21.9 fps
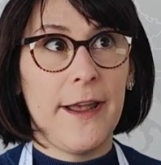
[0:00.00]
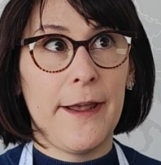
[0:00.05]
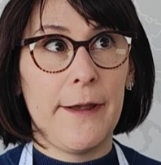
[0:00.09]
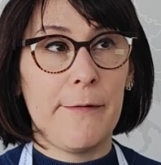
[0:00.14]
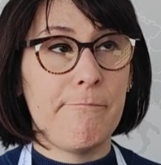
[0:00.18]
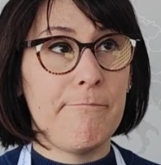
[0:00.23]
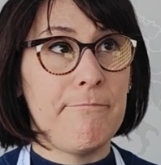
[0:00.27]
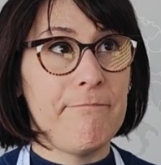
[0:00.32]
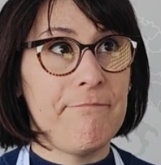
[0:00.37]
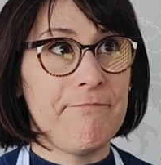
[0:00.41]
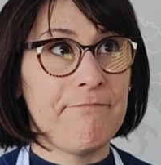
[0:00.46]

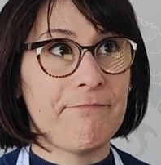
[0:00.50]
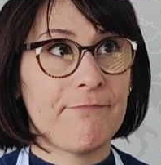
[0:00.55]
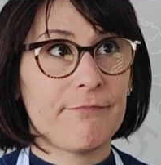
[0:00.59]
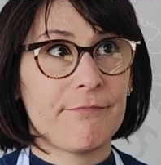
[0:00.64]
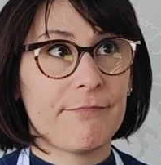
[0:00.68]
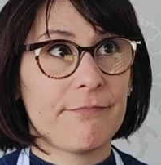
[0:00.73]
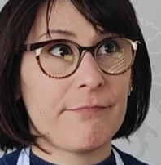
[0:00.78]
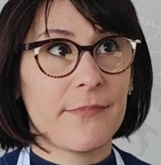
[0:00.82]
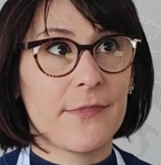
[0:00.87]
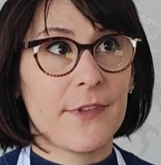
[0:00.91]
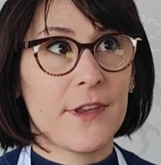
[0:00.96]

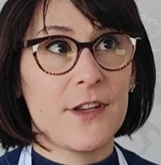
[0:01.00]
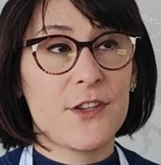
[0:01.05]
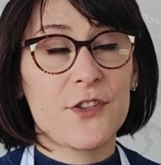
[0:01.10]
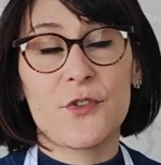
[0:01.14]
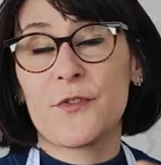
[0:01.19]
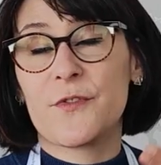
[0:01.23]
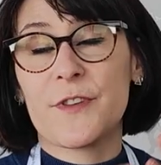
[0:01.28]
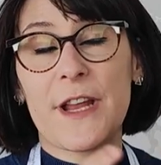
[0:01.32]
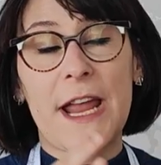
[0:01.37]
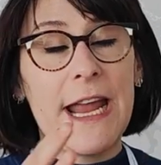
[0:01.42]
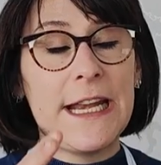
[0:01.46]

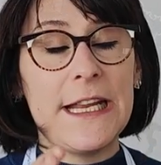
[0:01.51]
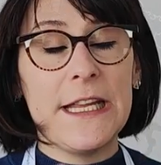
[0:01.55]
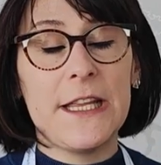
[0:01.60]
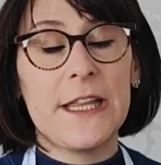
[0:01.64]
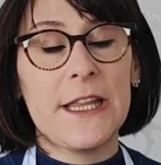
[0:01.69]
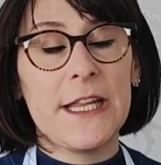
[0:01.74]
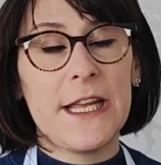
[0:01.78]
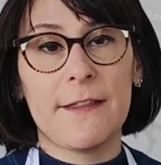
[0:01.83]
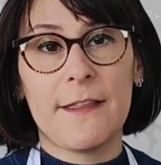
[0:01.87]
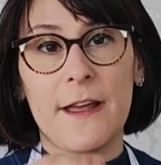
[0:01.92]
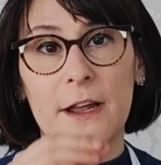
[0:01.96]
sort of
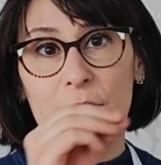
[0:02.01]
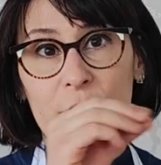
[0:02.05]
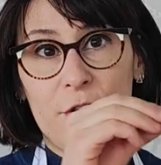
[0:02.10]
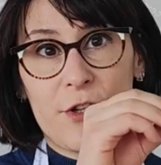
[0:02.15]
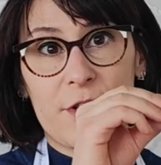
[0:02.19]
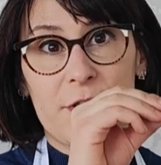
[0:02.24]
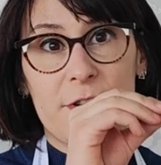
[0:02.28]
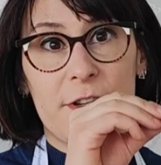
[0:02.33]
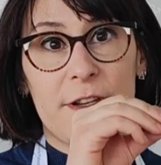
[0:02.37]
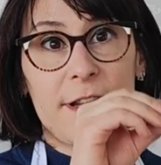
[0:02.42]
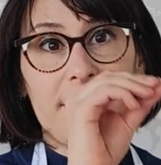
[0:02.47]
anything that
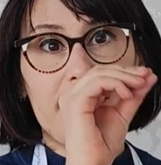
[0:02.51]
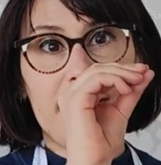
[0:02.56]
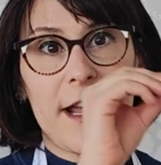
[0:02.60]
could,